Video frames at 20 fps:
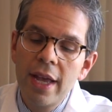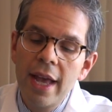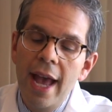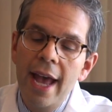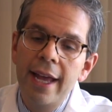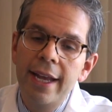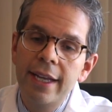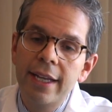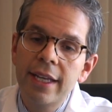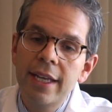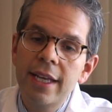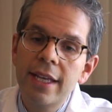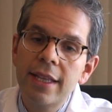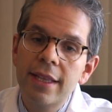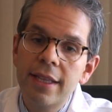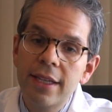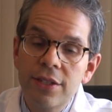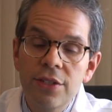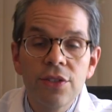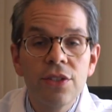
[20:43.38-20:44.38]
And
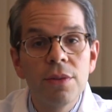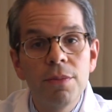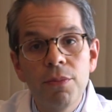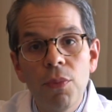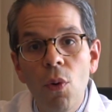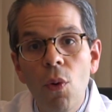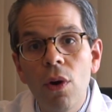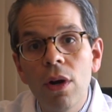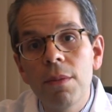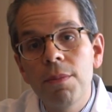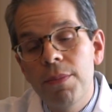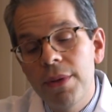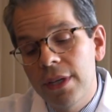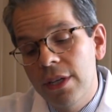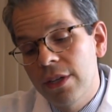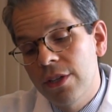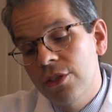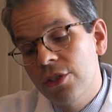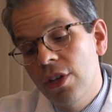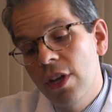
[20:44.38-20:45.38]
this is important
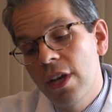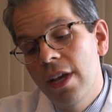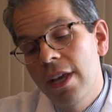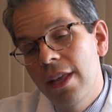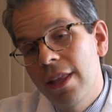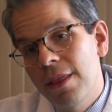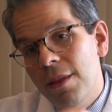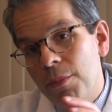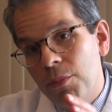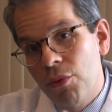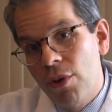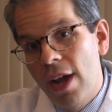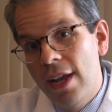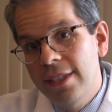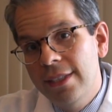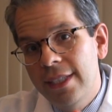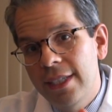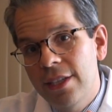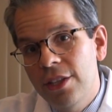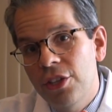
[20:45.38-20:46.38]
because the
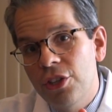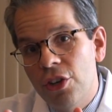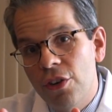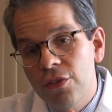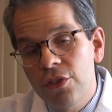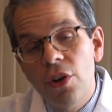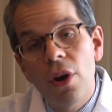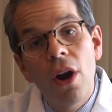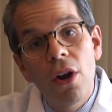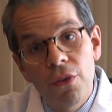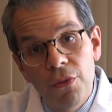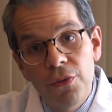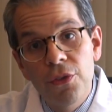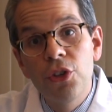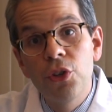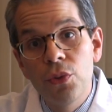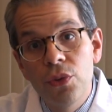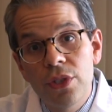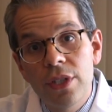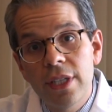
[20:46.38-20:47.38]
prostate and the nerves are
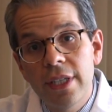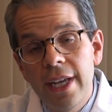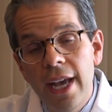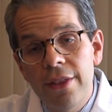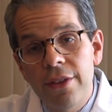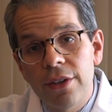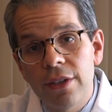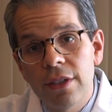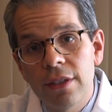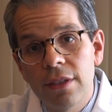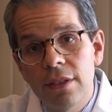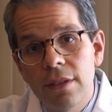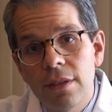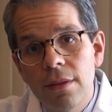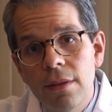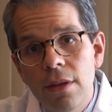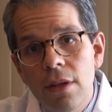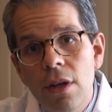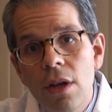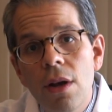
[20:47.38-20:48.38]
fused together.
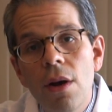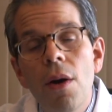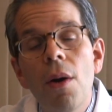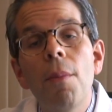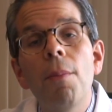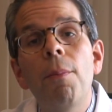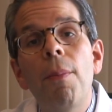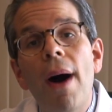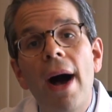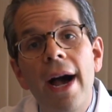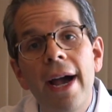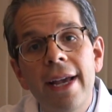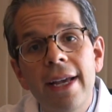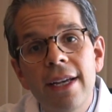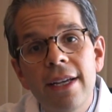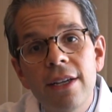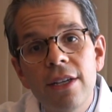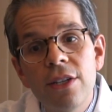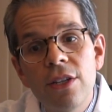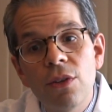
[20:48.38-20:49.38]

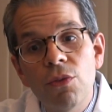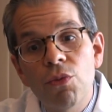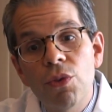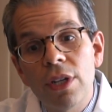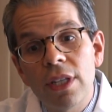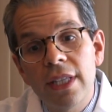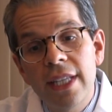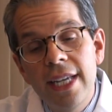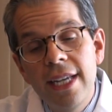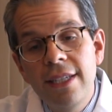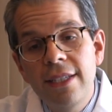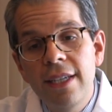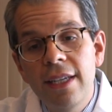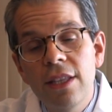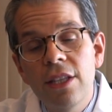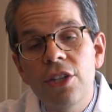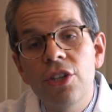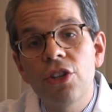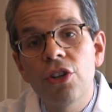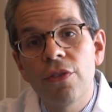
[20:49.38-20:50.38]
By releasing
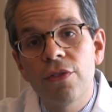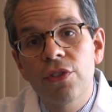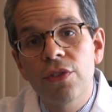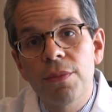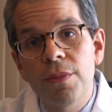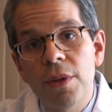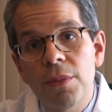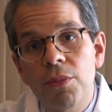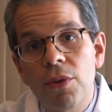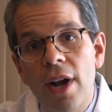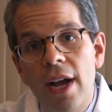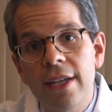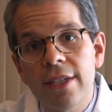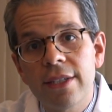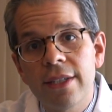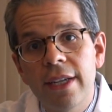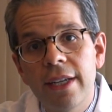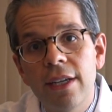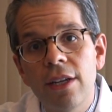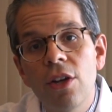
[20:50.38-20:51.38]
the nerves from the
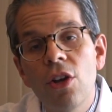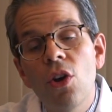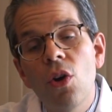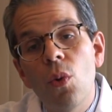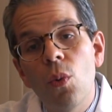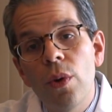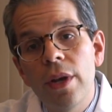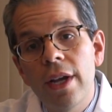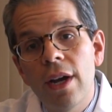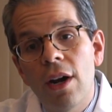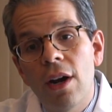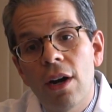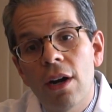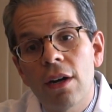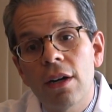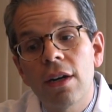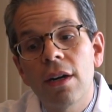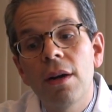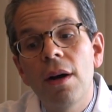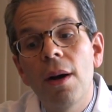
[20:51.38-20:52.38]
prostate, we
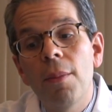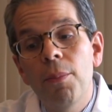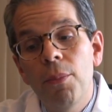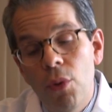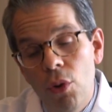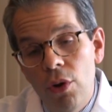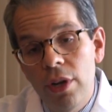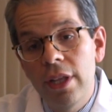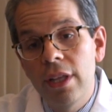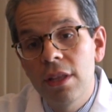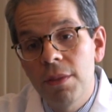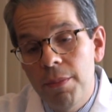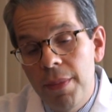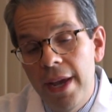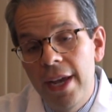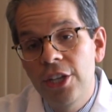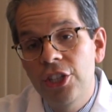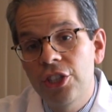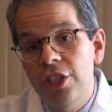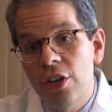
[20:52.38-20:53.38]
are putting the
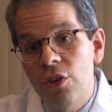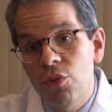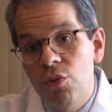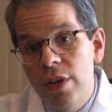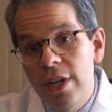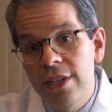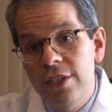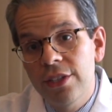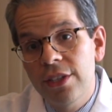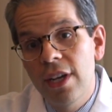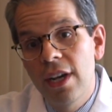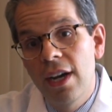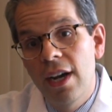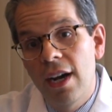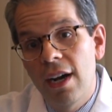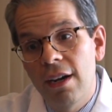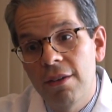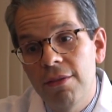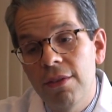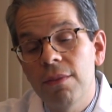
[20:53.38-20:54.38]
patient at risk
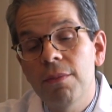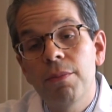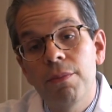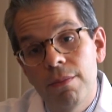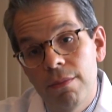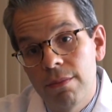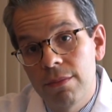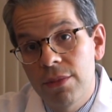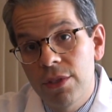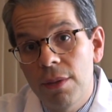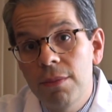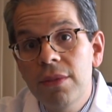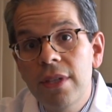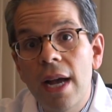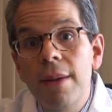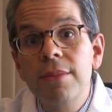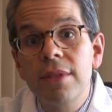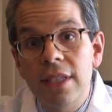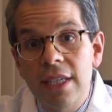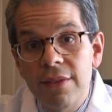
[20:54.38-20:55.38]
of
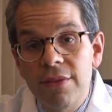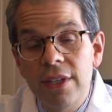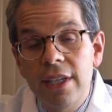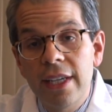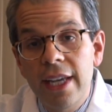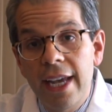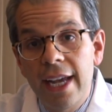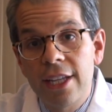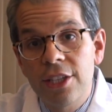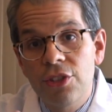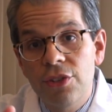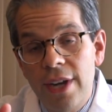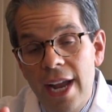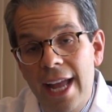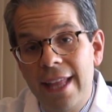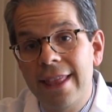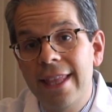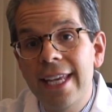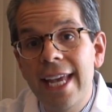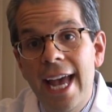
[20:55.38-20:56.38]
sometimes leaving cancer
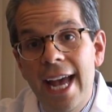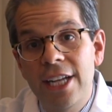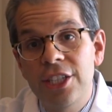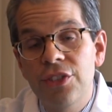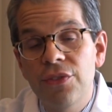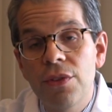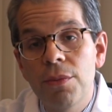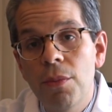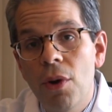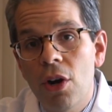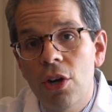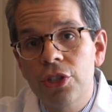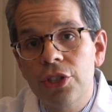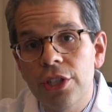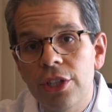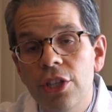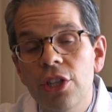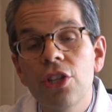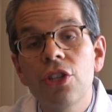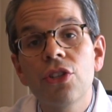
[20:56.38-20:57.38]
at the edge of the
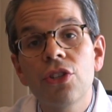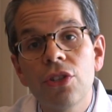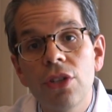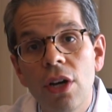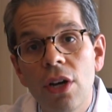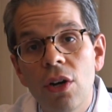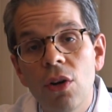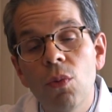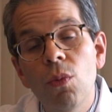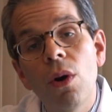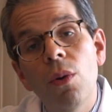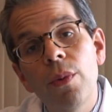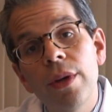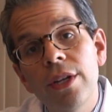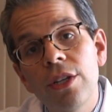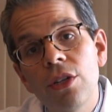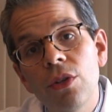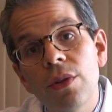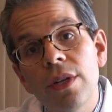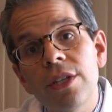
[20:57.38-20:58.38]
margin. So what we
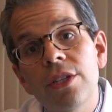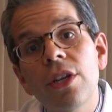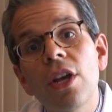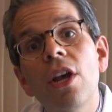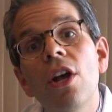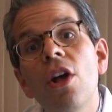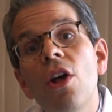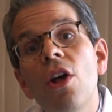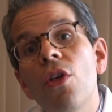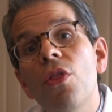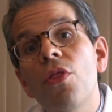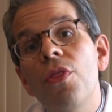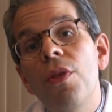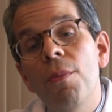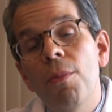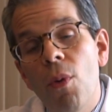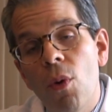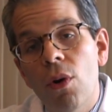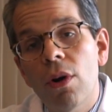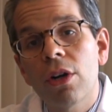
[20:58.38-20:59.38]
do is, the
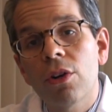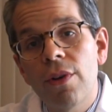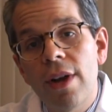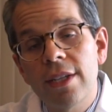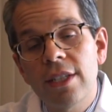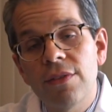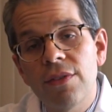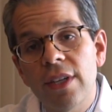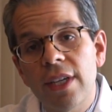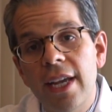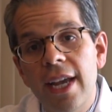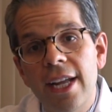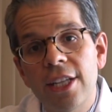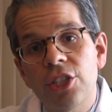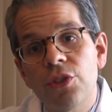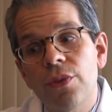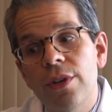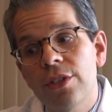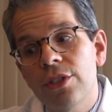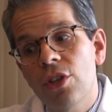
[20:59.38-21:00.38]
more aggressive the
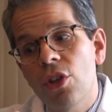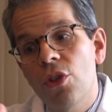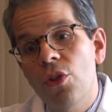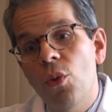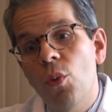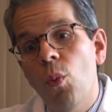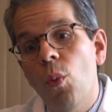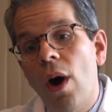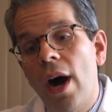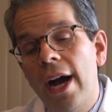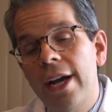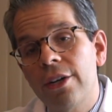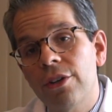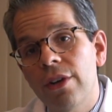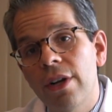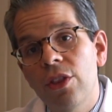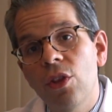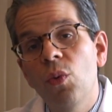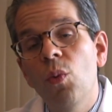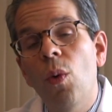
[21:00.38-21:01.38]
cancer is, the wider
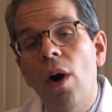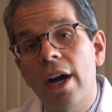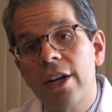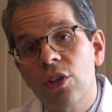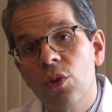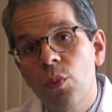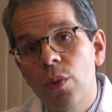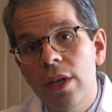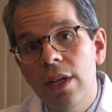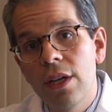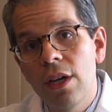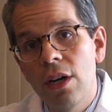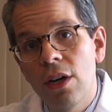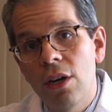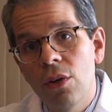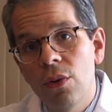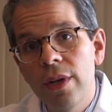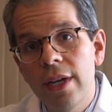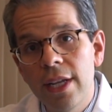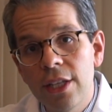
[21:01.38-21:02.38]
and the wider we
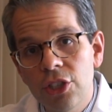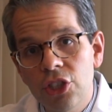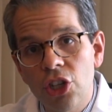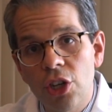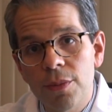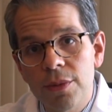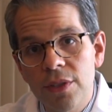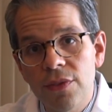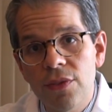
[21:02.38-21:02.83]
go in terms